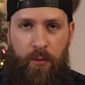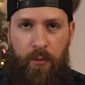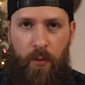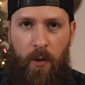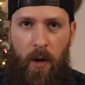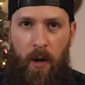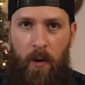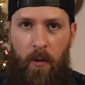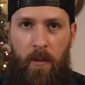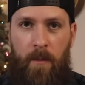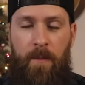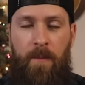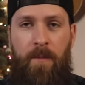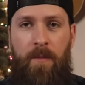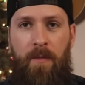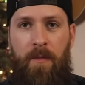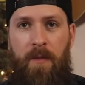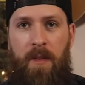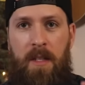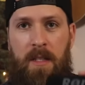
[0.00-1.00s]
Pro.
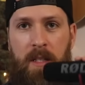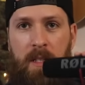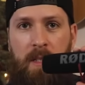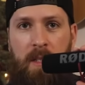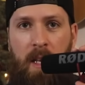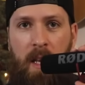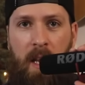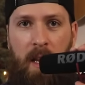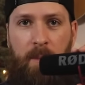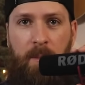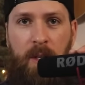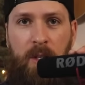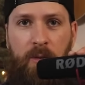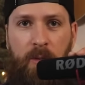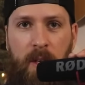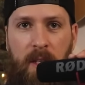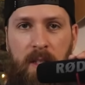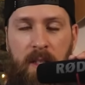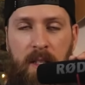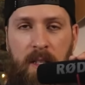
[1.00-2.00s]
This is the
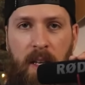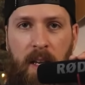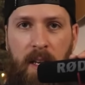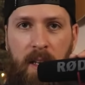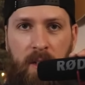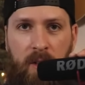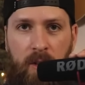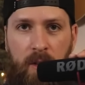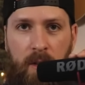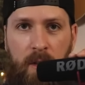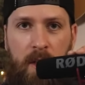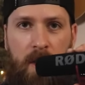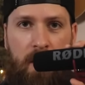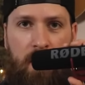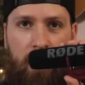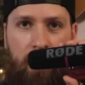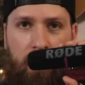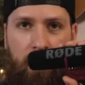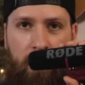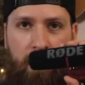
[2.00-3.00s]
in-between stage,
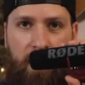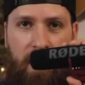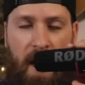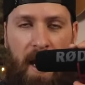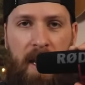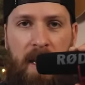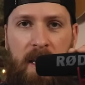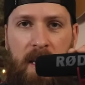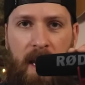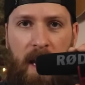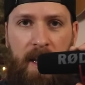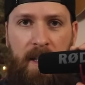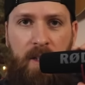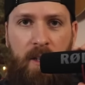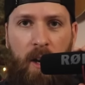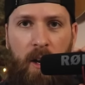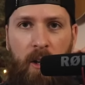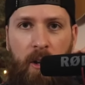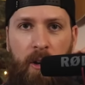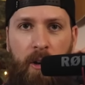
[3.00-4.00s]
the $99
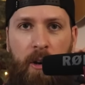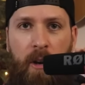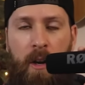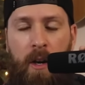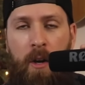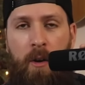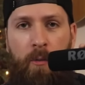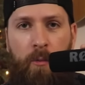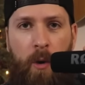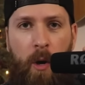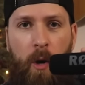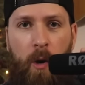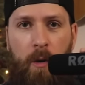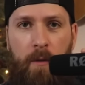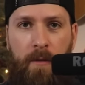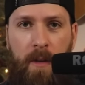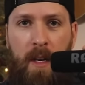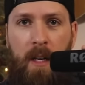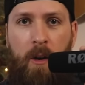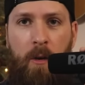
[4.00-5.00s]

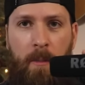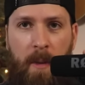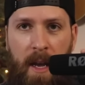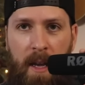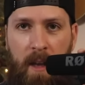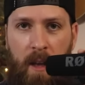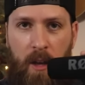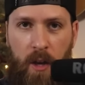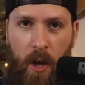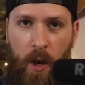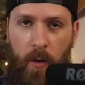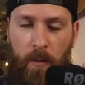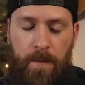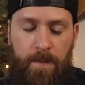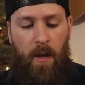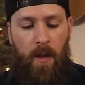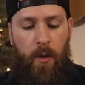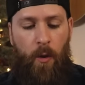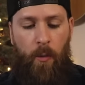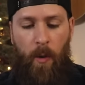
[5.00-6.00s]
Røde VideoMic Go.
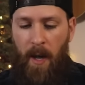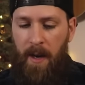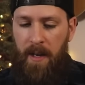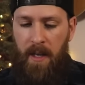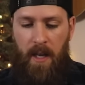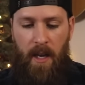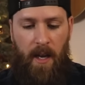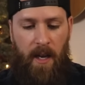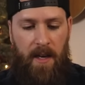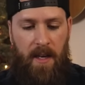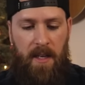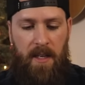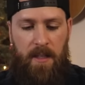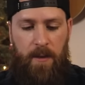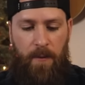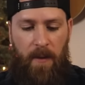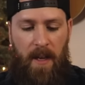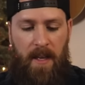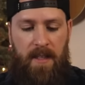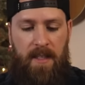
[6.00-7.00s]
The run and gun
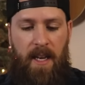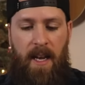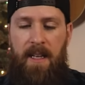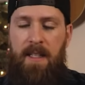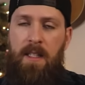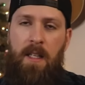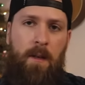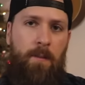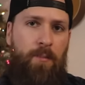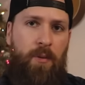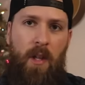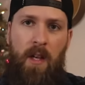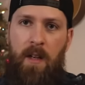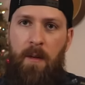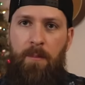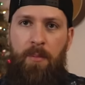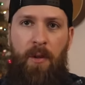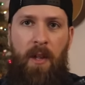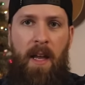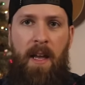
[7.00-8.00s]
is fantastic. Plug
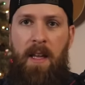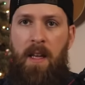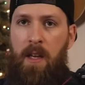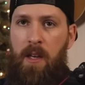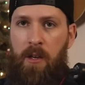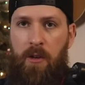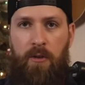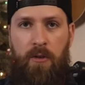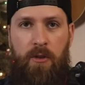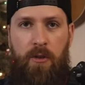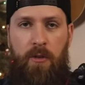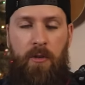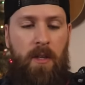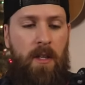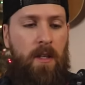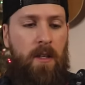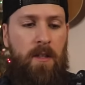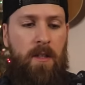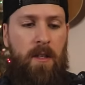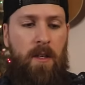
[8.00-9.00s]
and play, you're
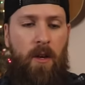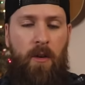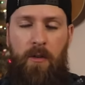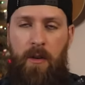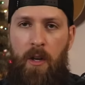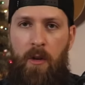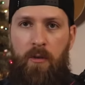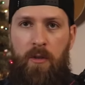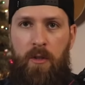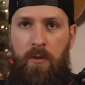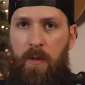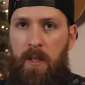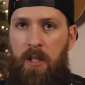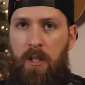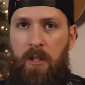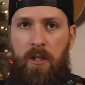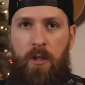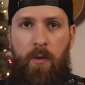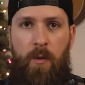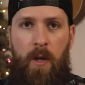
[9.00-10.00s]
truly good to go. No
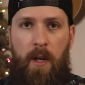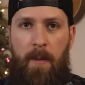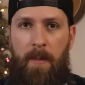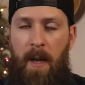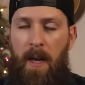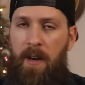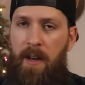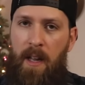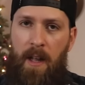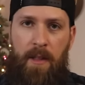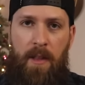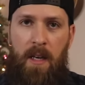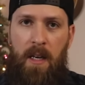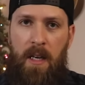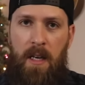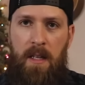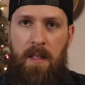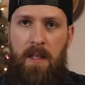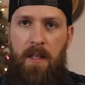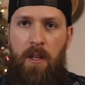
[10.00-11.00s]
switches to worry about, nothing
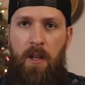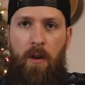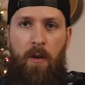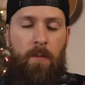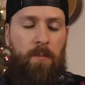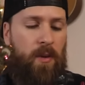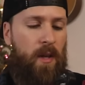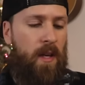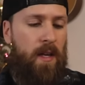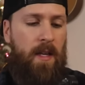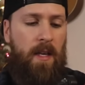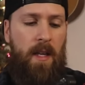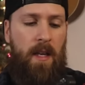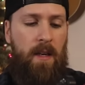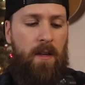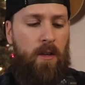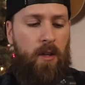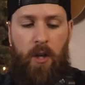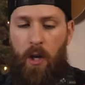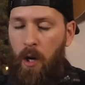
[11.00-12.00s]
you need to know. Plug it
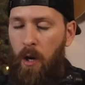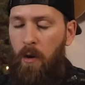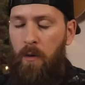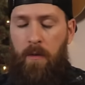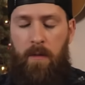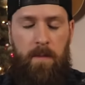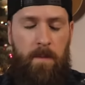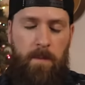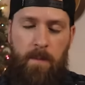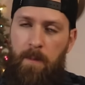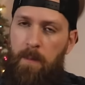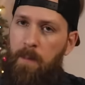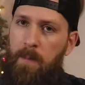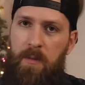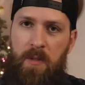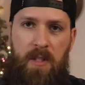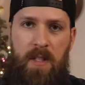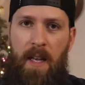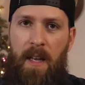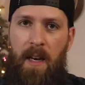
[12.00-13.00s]
in, go,
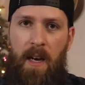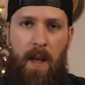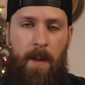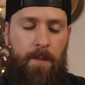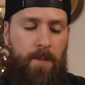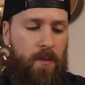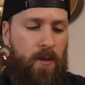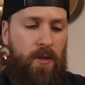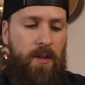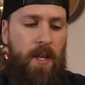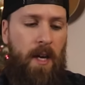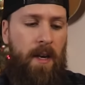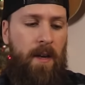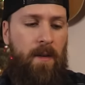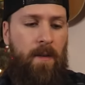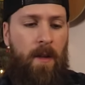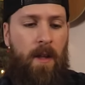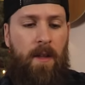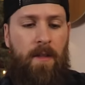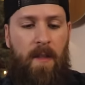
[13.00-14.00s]
set it up, you're done.
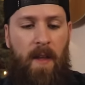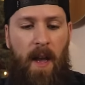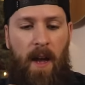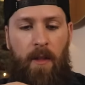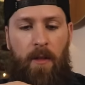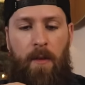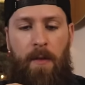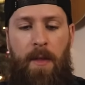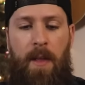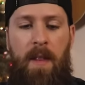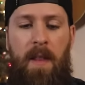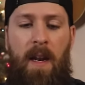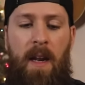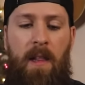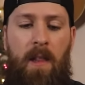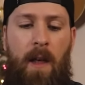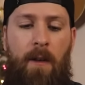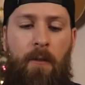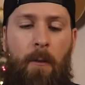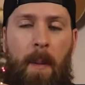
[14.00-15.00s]
The other thing that
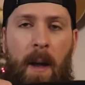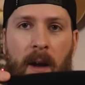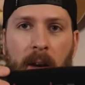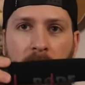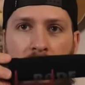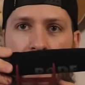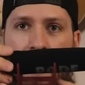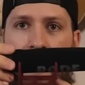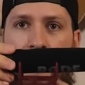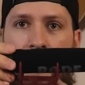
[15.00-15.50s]
I love about it